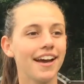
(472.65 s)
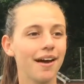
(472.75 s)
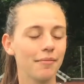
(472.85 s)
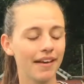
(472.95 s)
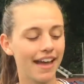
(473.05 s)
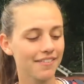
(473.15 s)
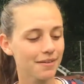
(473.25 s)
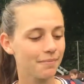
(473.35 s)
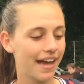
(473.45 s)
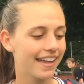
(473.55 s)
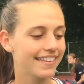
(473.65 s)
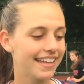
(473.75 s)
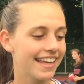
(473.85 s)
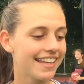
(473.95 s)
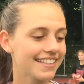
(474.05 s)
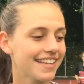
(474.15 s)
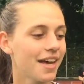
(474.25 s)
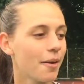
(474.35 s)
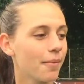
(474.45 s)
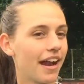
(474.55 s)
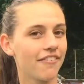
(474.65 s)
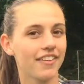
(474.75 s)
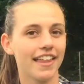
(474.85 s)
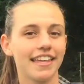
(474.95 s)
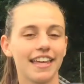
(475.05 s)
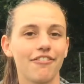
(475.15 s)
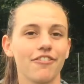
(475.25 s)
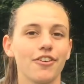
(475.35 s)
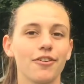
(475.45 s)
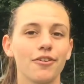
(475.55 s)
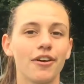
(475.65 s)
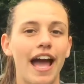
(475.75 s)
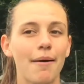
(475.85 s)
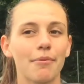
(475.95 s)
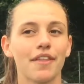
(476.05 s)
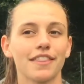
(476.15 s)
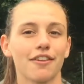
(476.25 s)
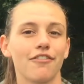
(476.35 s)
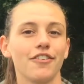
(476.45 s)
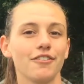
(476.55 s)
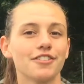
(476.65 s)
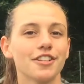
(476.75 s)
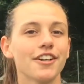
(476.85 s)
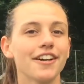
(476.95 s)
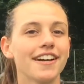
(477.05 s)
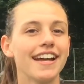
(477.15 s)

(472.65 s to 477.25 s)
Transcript: Um, you might have some bad days, but I feel like if you're happy with like the future